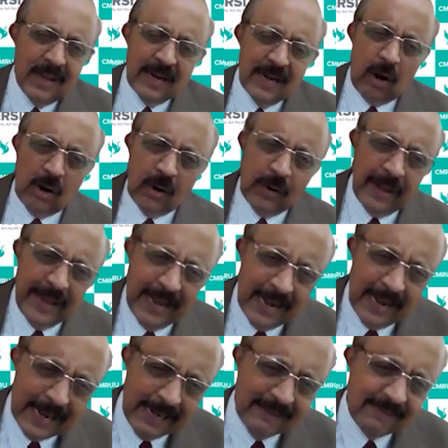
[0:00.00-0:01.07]
In order to
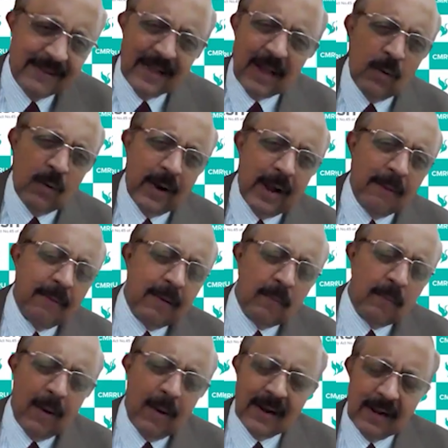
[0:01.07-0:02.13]
increase the ground
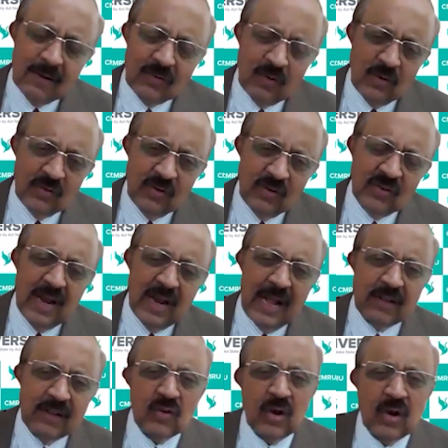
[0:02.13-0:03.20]
level water resources,
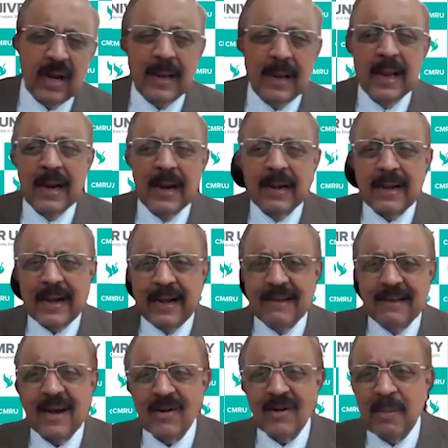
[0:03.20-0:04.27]
naturally,
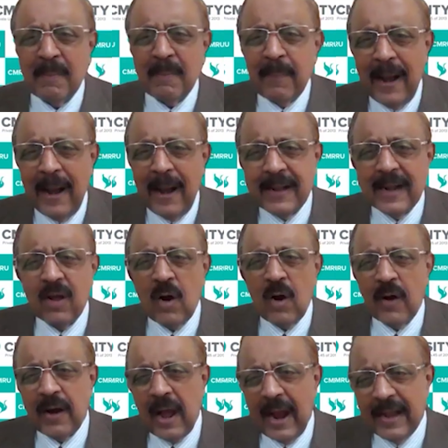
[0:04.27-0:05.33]
trees are to be planted
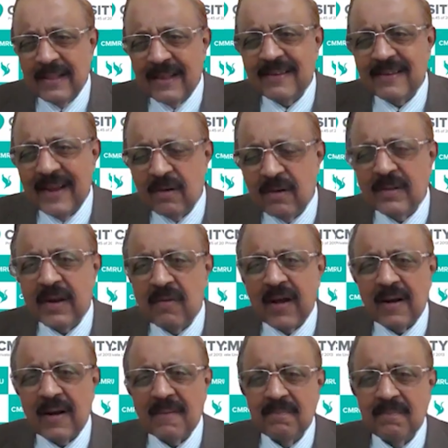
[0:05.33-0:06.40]
on either side of the
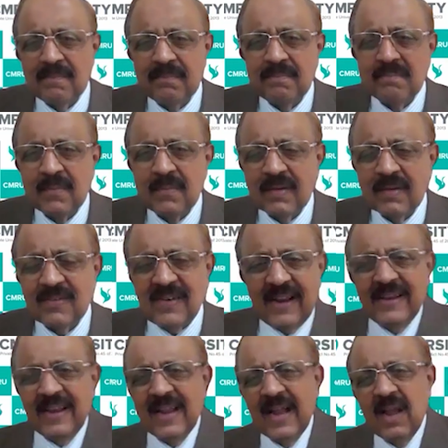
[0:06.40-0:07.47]
river,
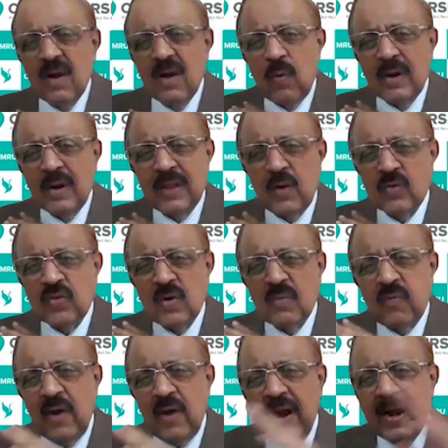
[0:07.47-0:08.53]
stretching
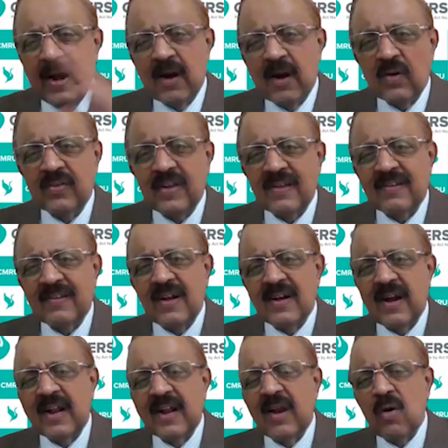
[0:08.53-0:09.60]
1,500 or
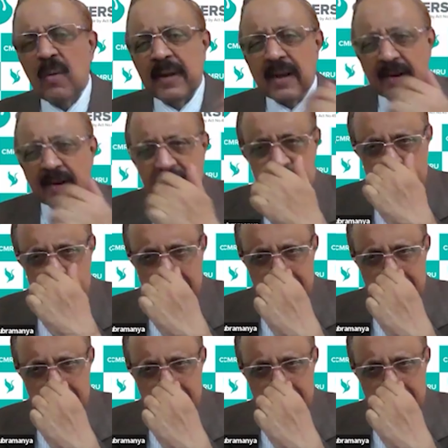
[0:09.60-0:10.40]
600 kilometers.